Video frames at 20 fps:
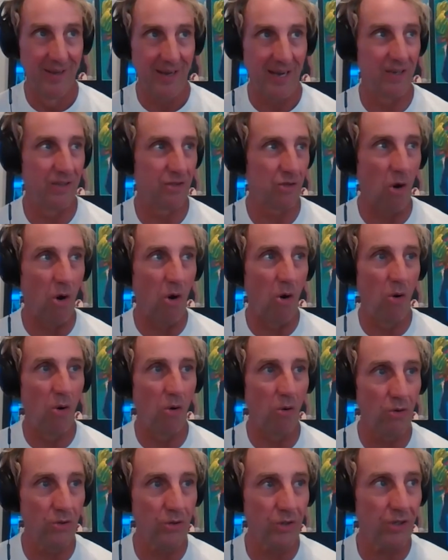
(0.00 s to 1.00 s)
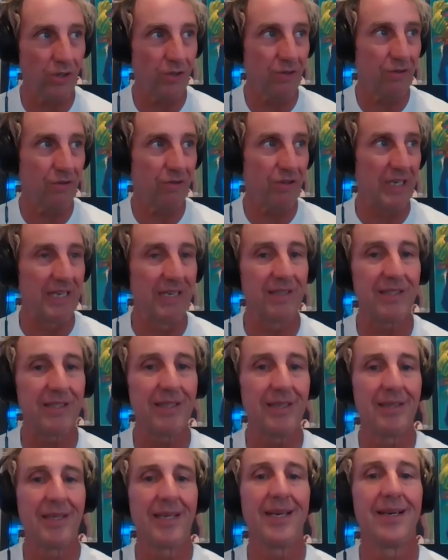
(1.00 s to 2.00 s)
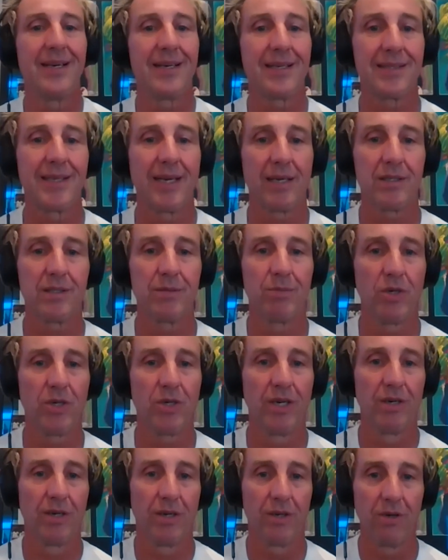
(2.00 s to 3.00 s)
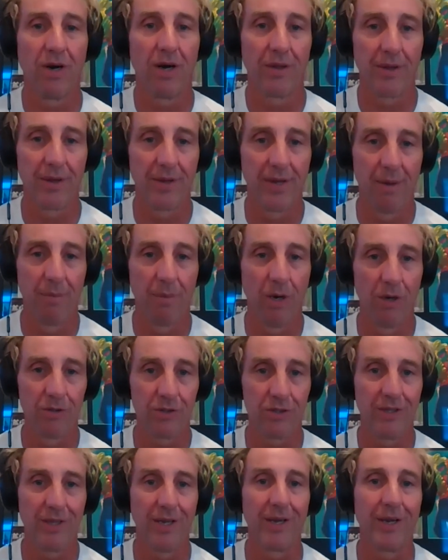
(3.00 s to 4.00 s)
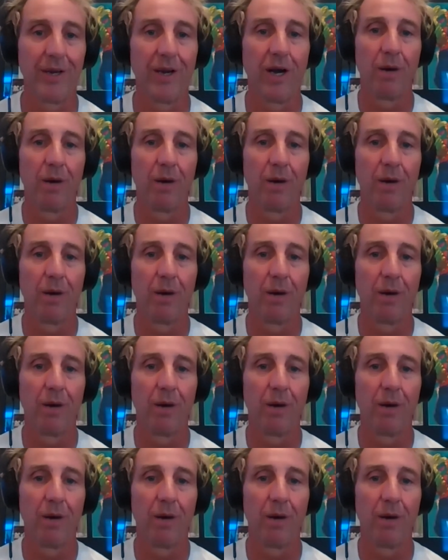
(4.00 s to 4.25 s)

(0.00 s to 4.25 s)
I use old, easily accessible gear to do all the demos so they can